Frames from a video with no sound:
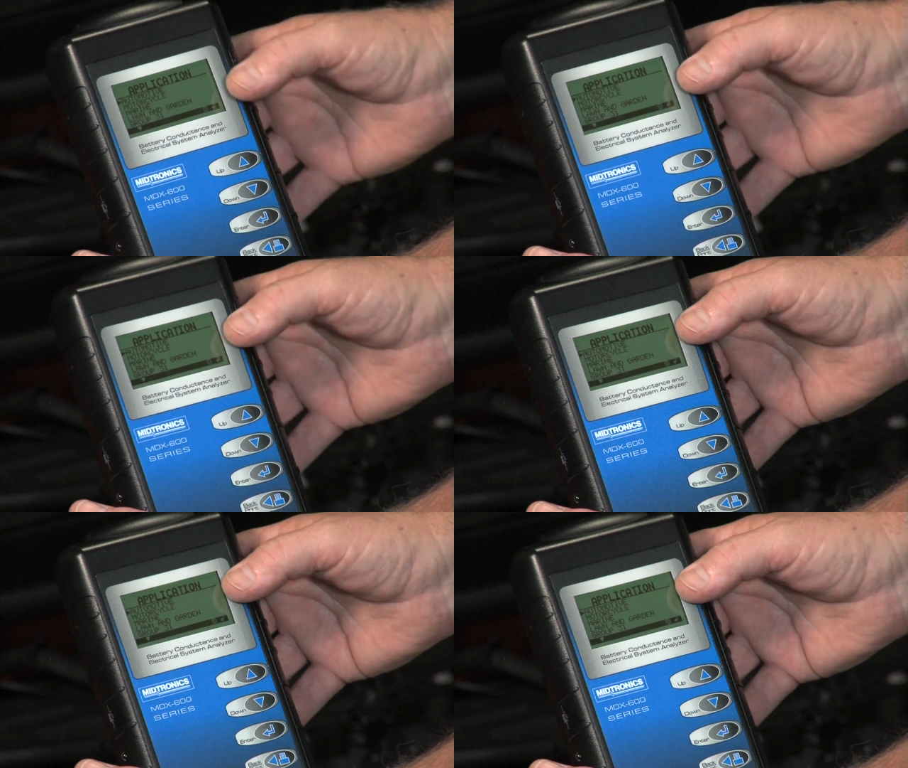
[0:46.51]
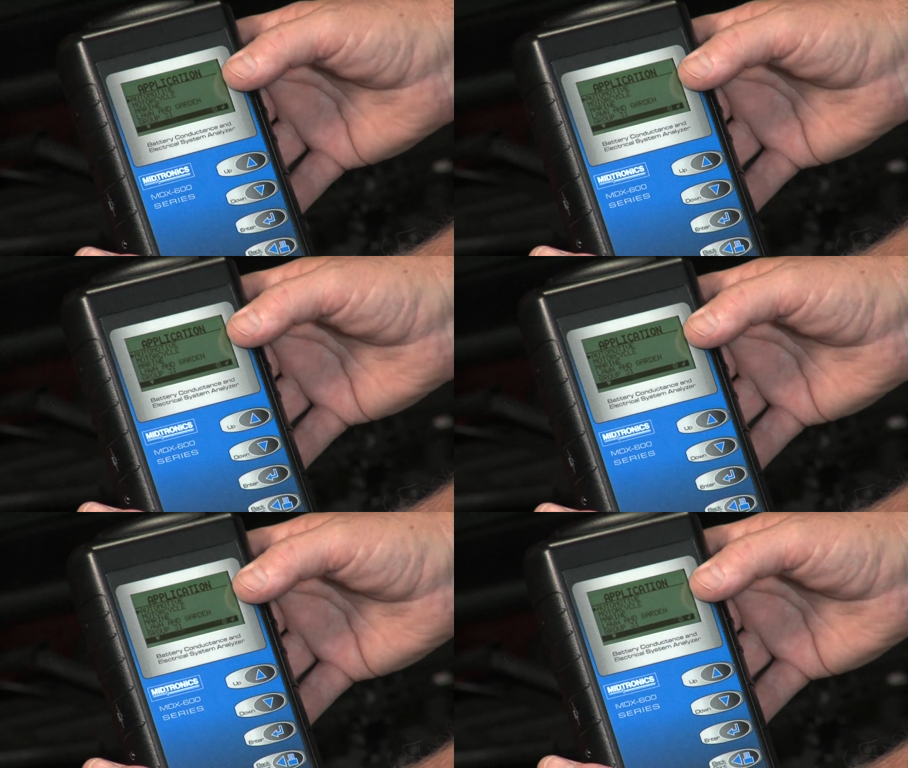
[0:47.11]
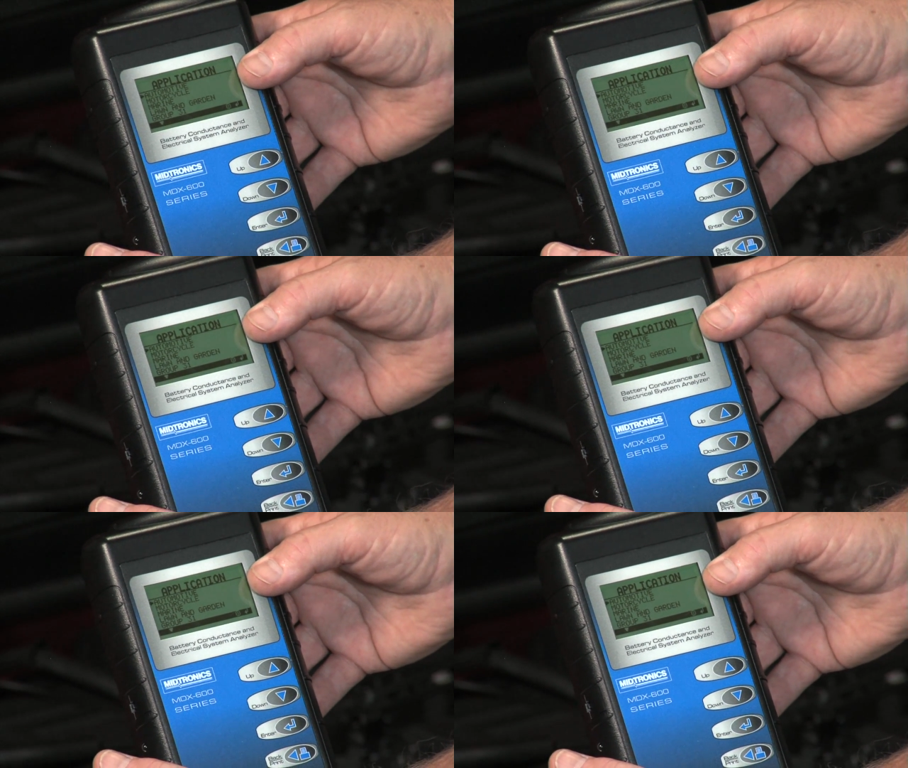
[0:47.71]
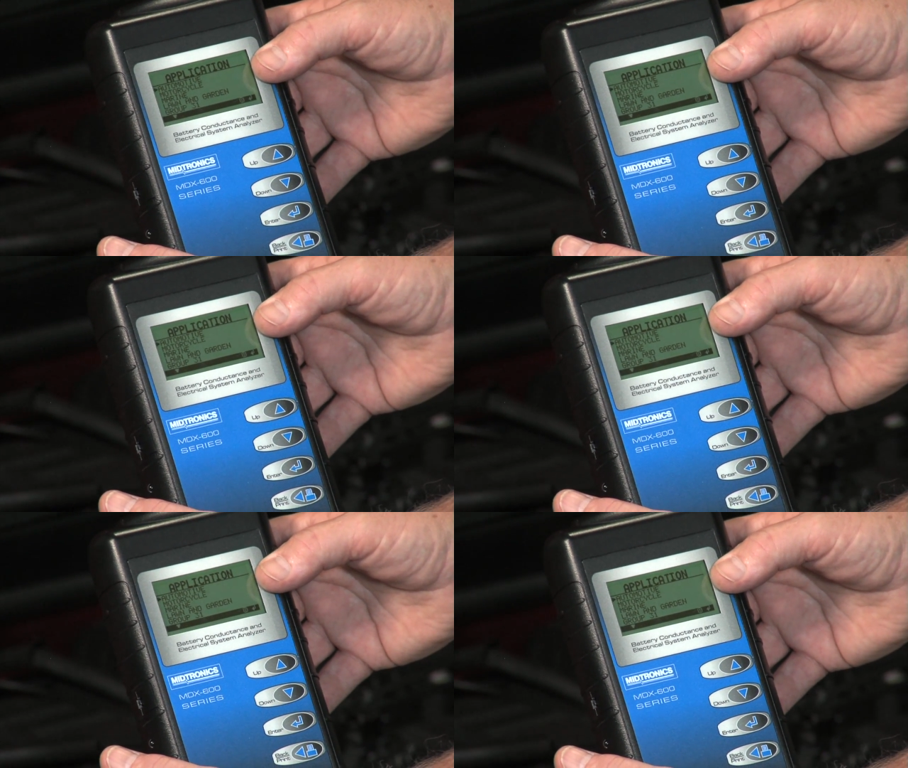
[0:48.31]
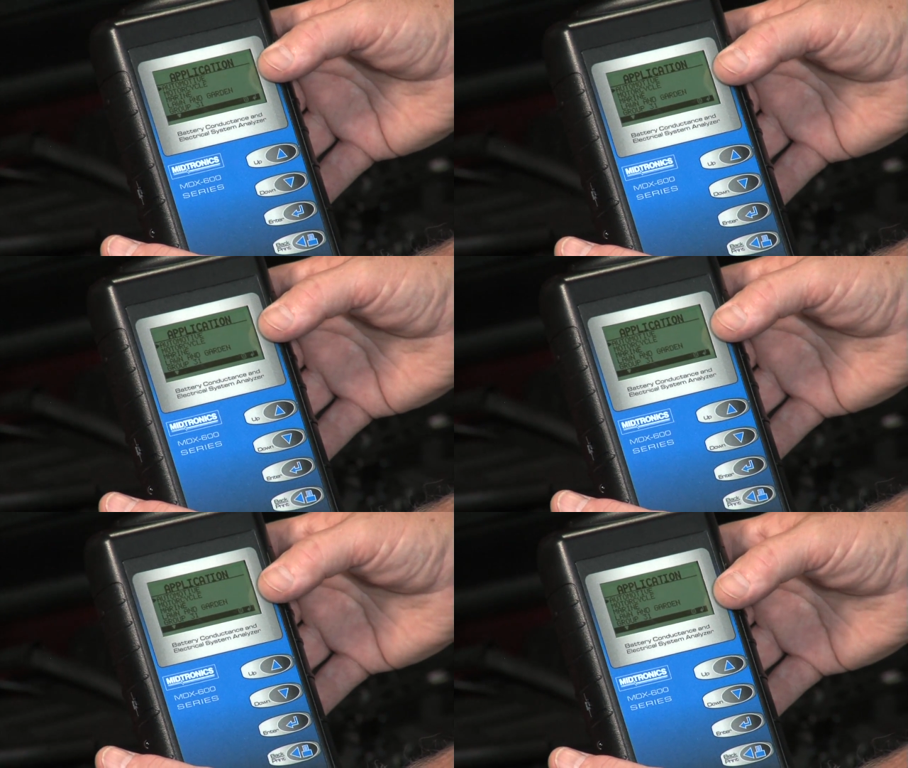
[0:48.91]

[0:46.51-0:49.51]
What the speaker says: No face is visible, so there are no lips to read.